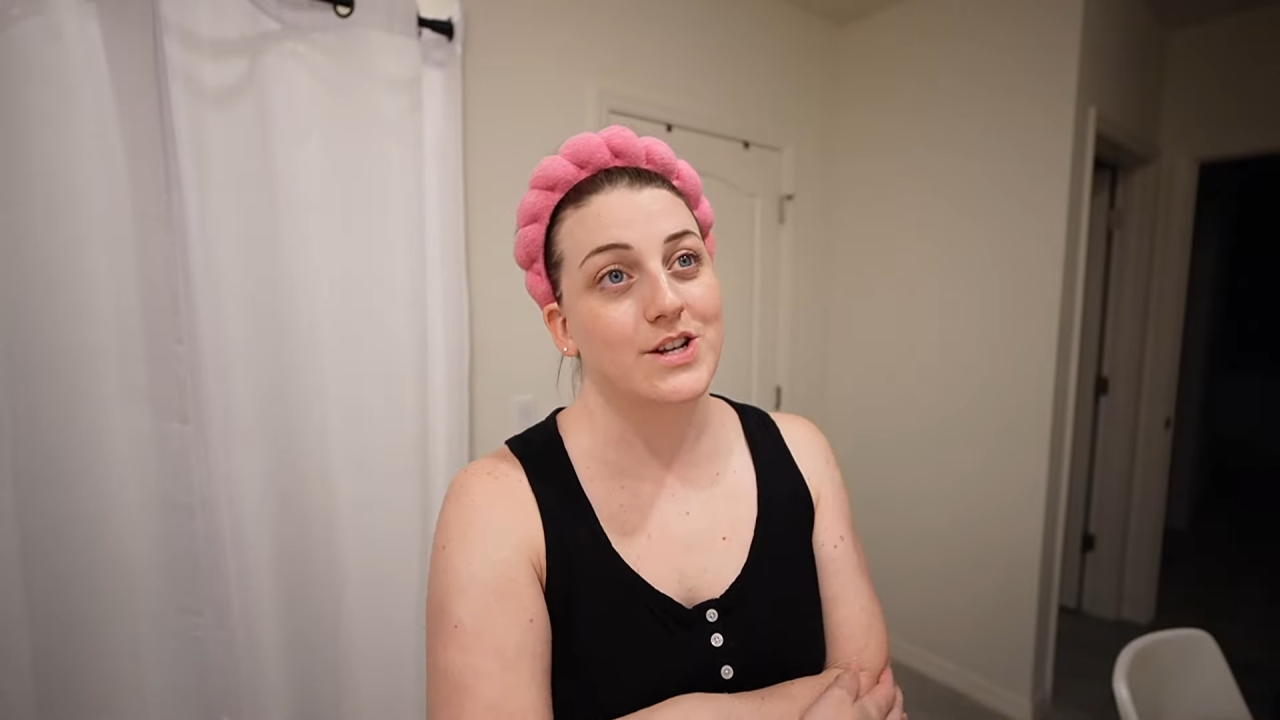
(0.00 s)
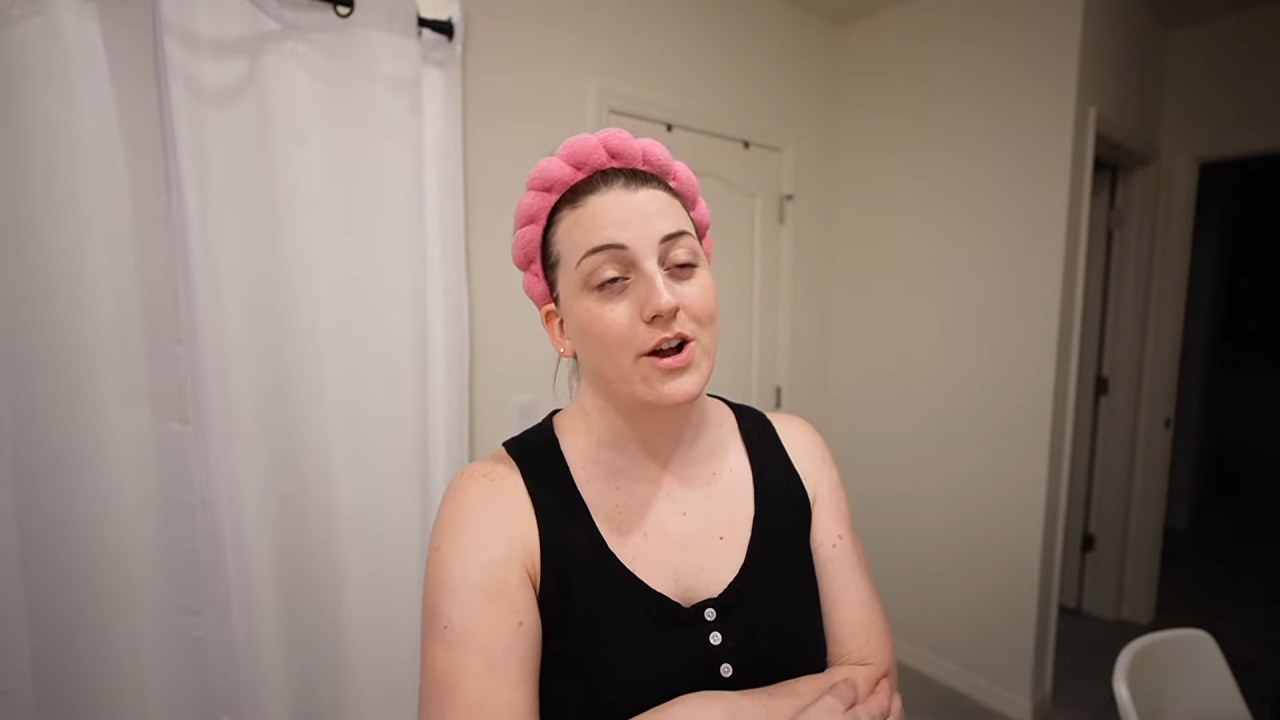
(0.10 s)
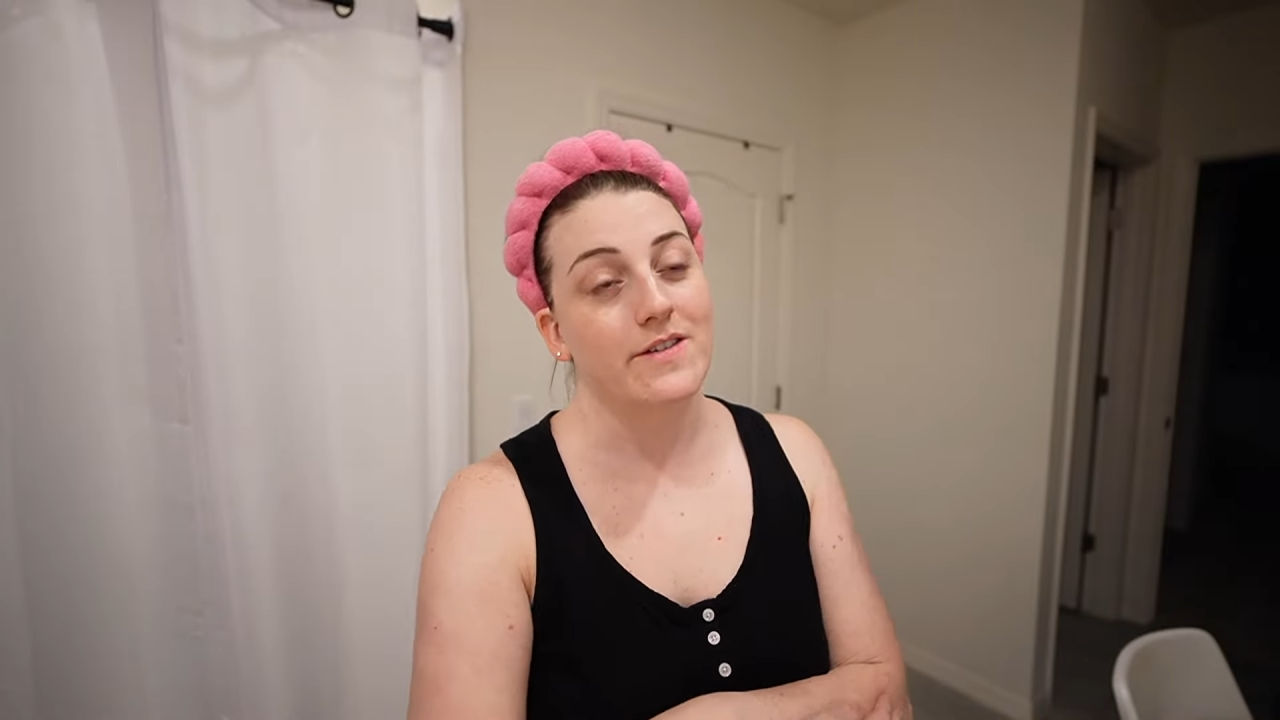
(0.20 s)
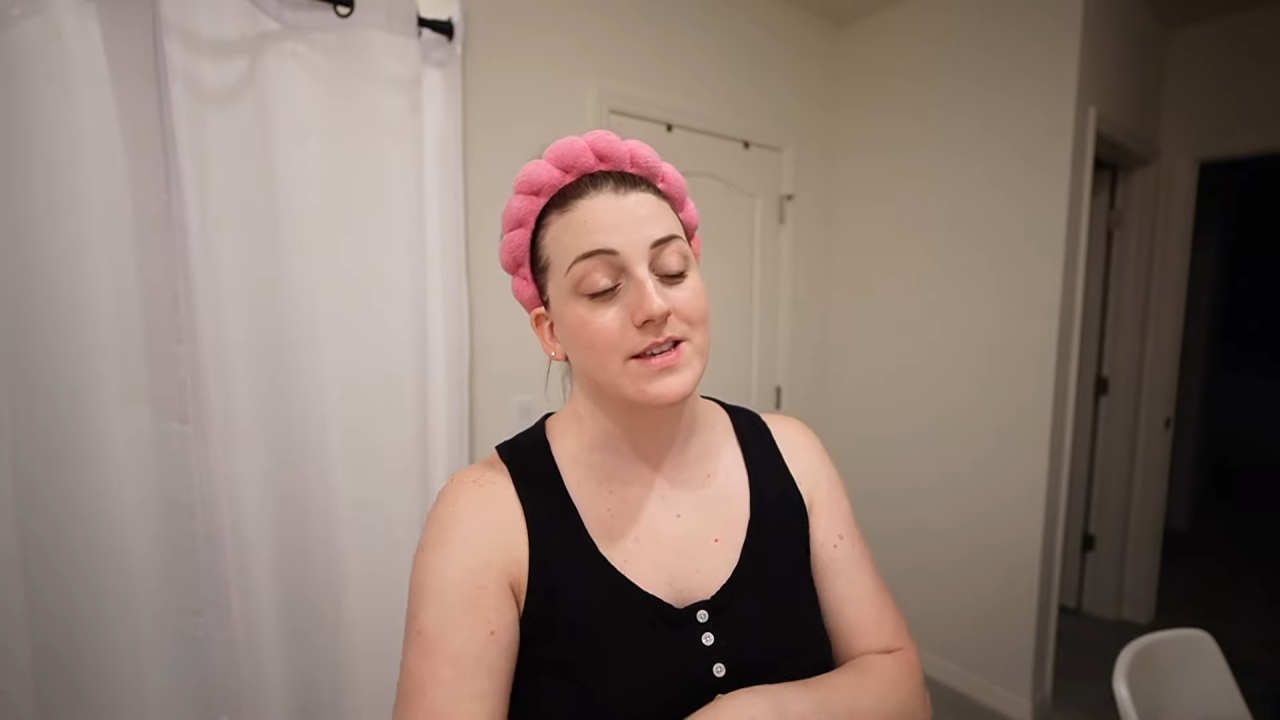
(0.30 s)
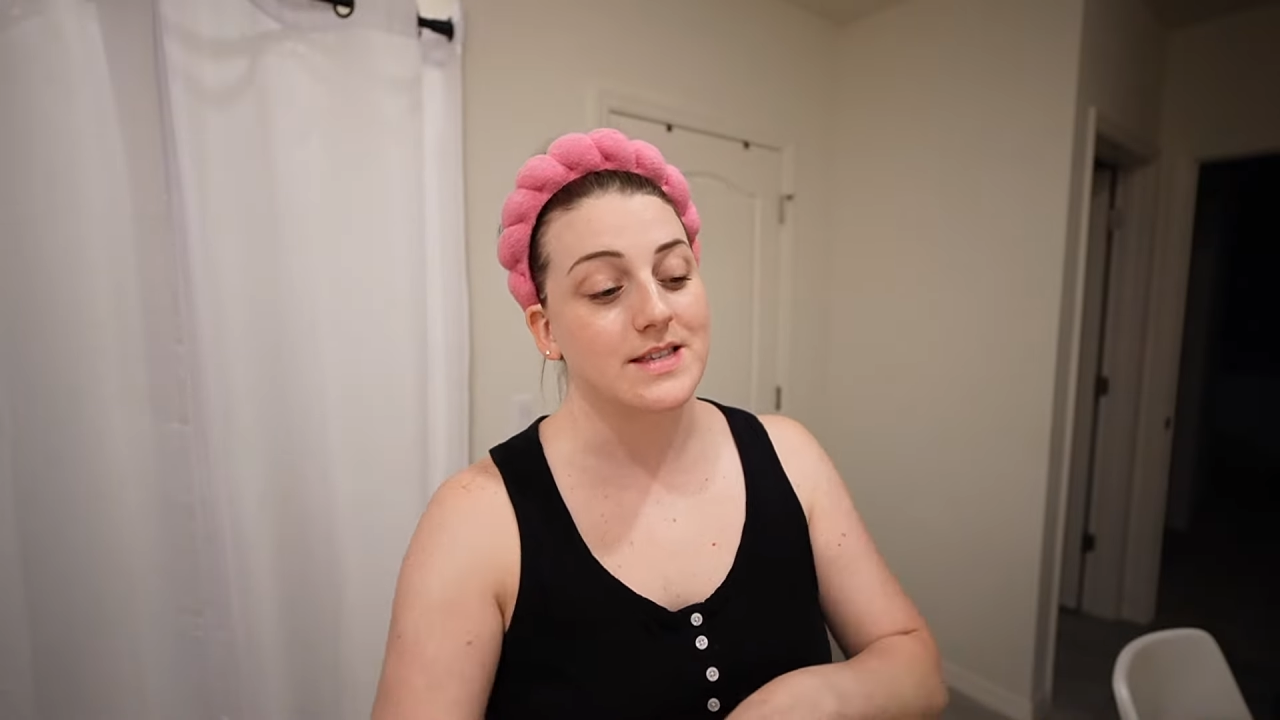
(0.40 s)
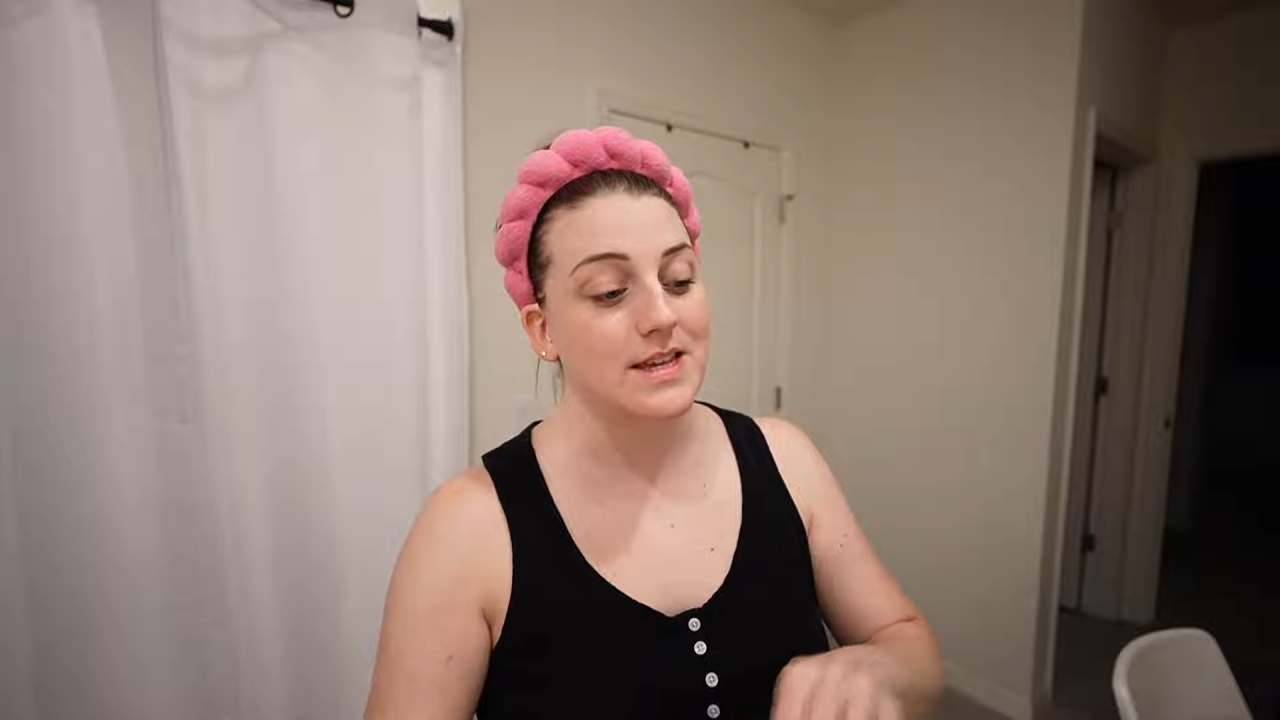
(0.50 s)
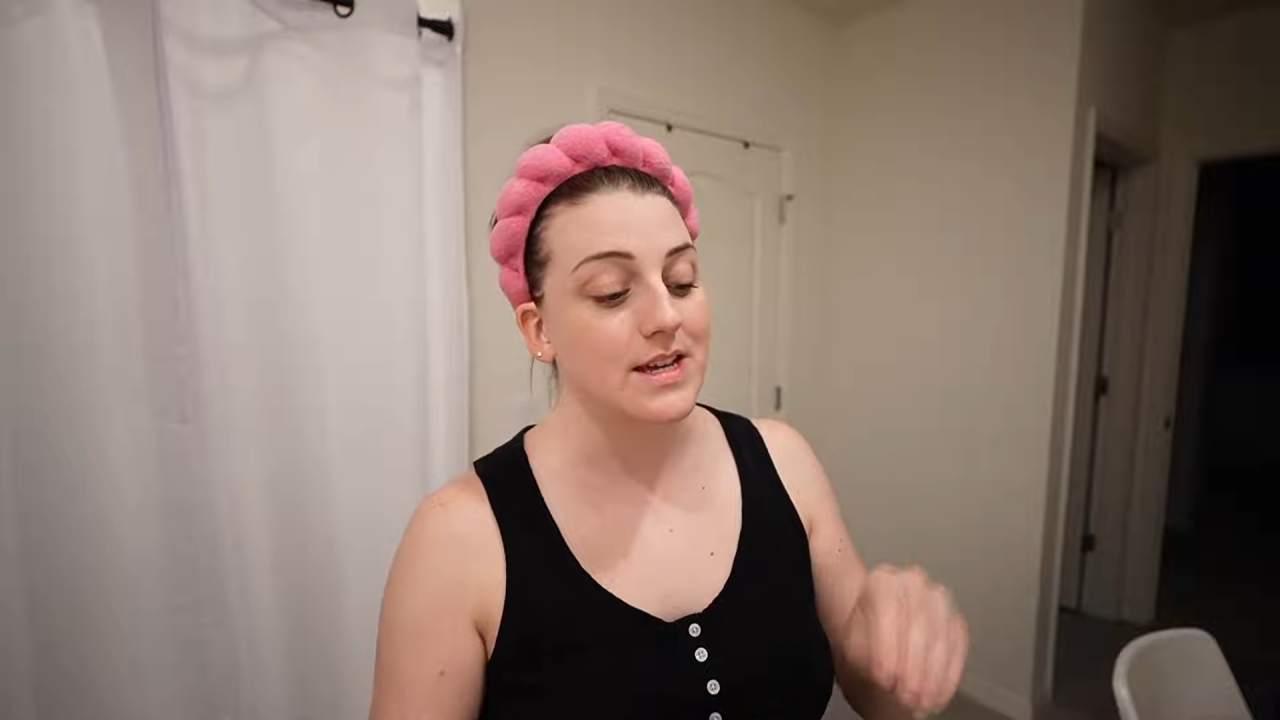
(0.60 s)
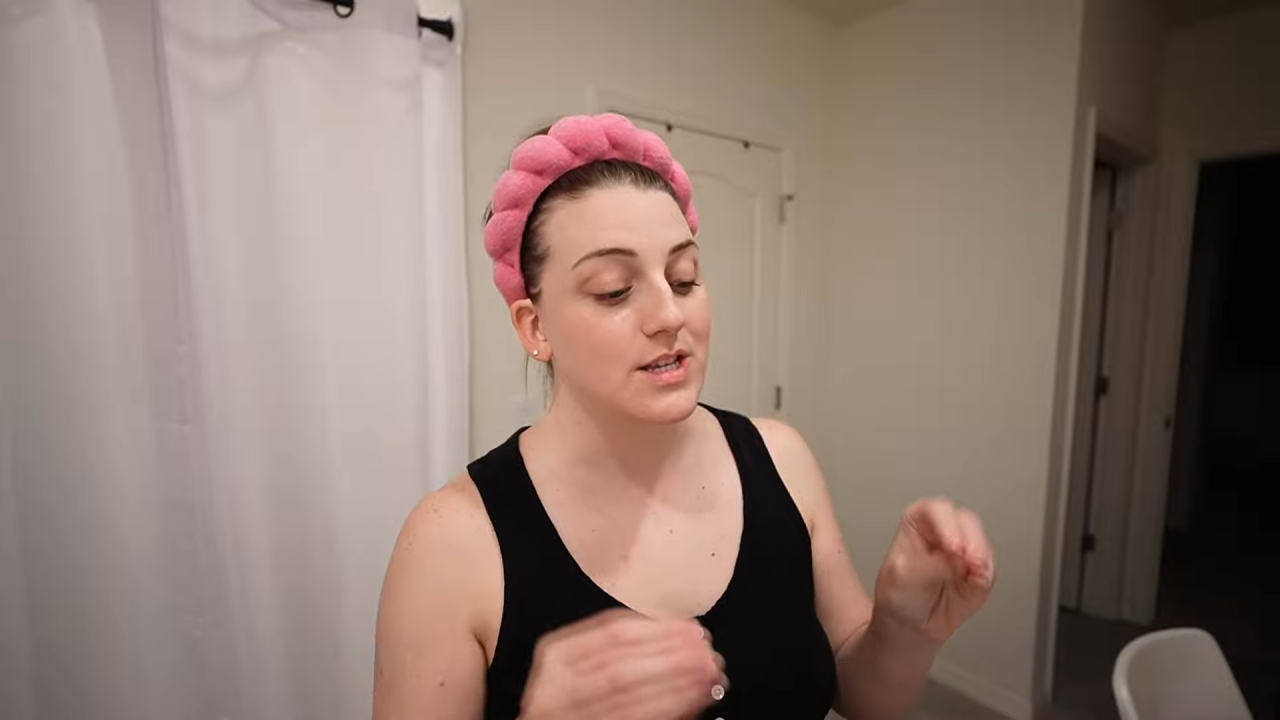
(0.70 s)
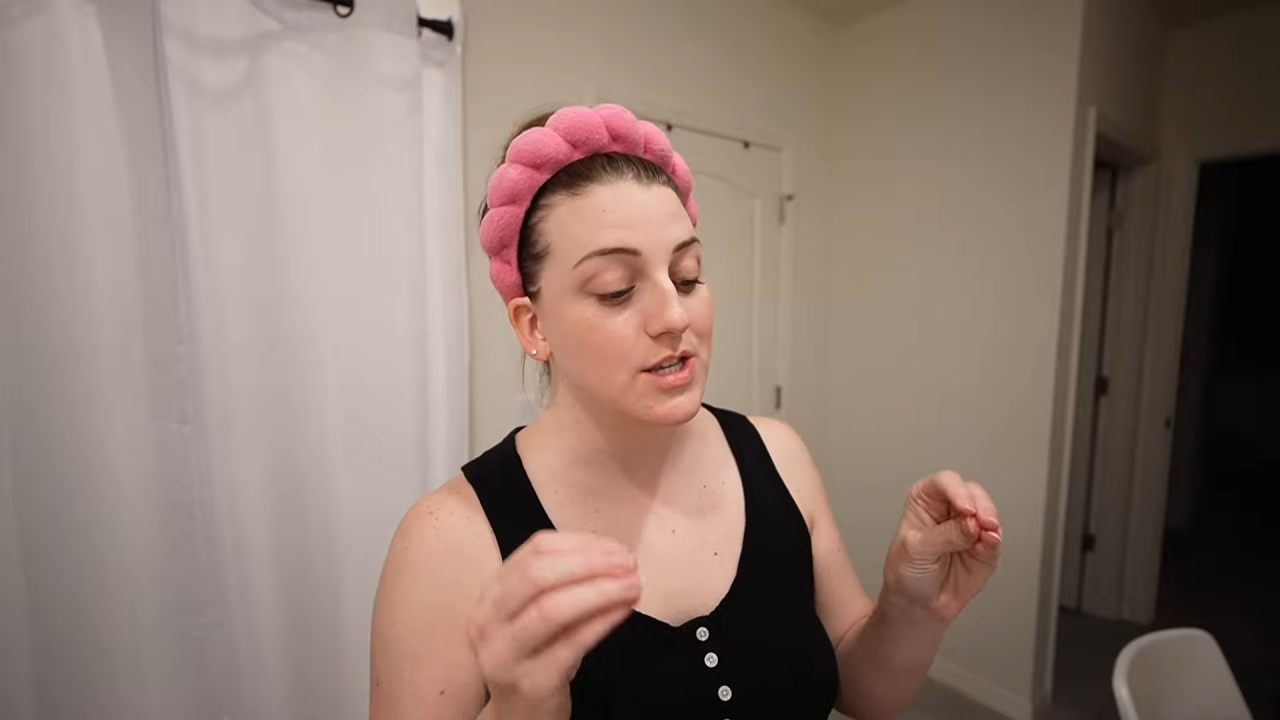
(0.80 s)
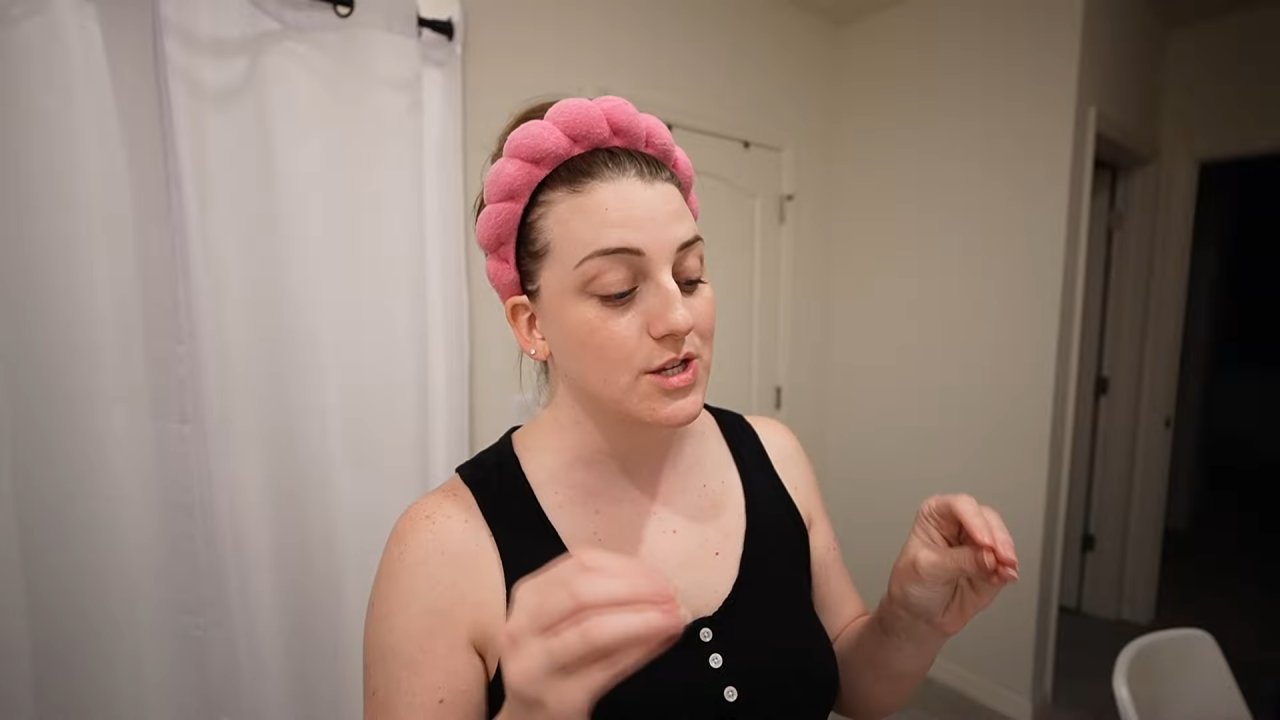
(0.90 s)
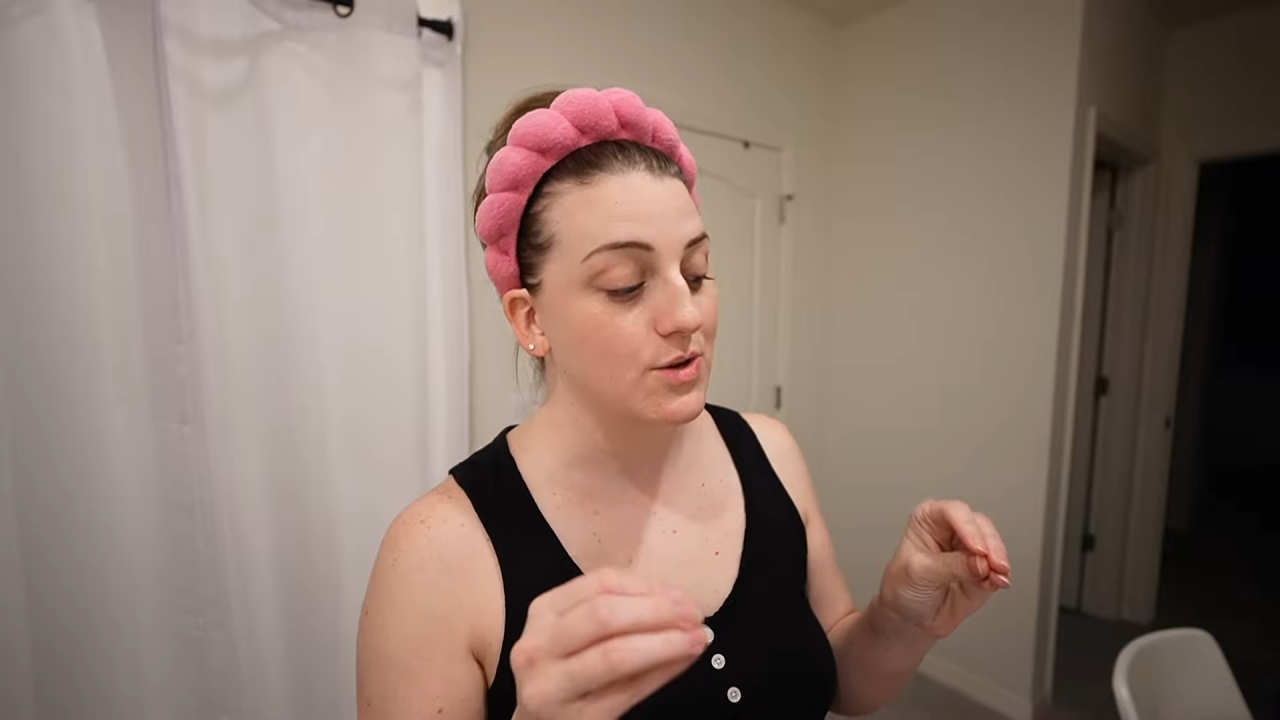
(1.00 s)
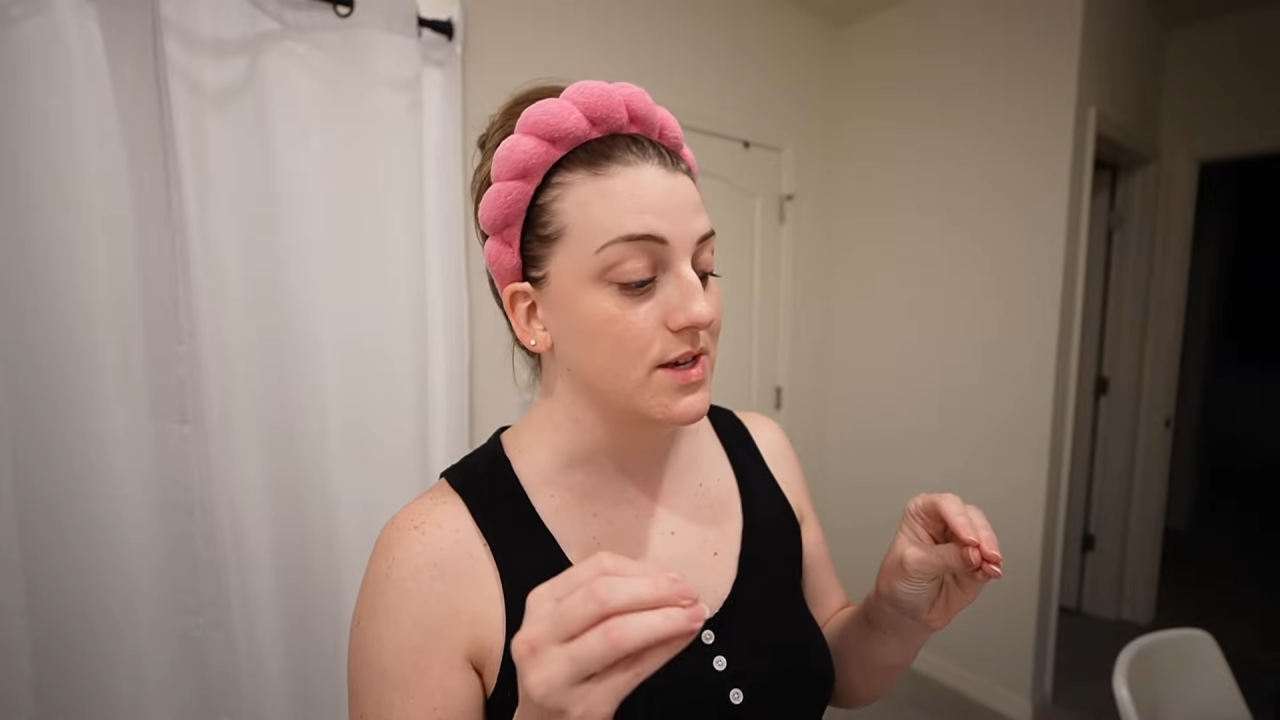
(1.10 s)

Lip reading: obviously to do